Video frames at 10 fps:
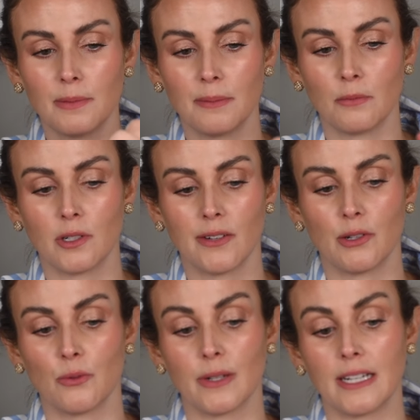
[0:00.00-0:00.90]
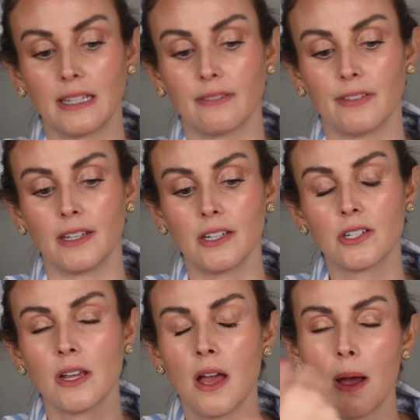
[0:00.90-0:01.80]
bit more of a radiant
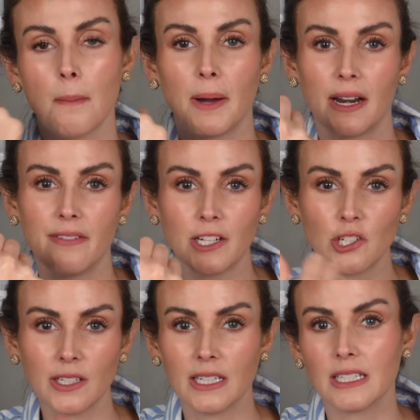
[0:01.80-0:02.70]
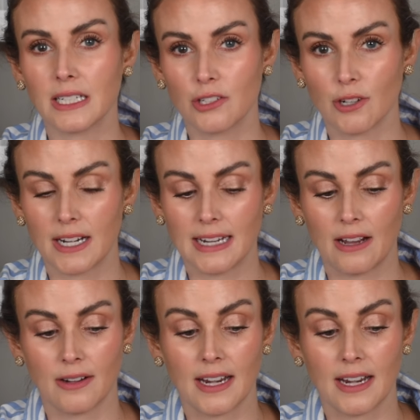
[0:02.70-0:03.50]
finish, but eventually it does dry down.